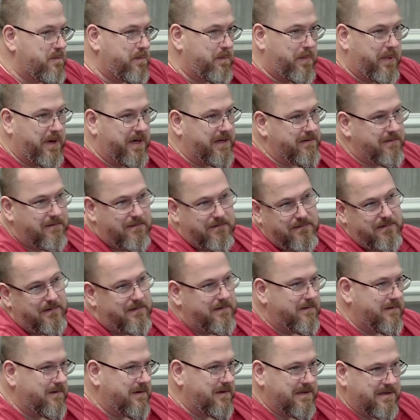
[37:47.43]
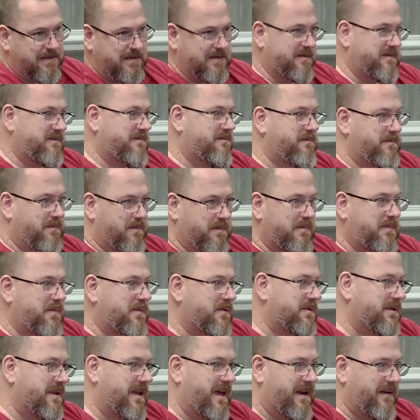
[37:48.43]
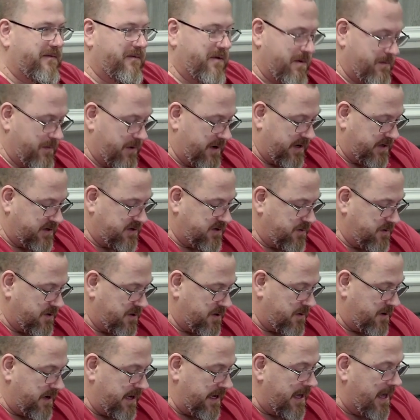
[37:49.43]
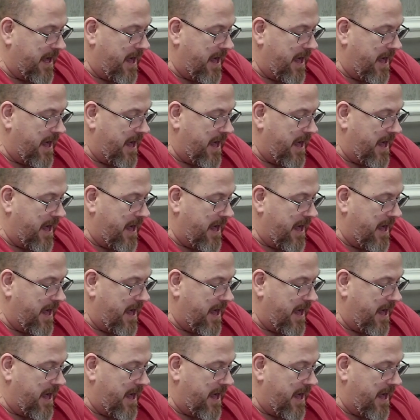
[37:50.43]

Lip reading: but there's a lot of agreement on 2 and 3.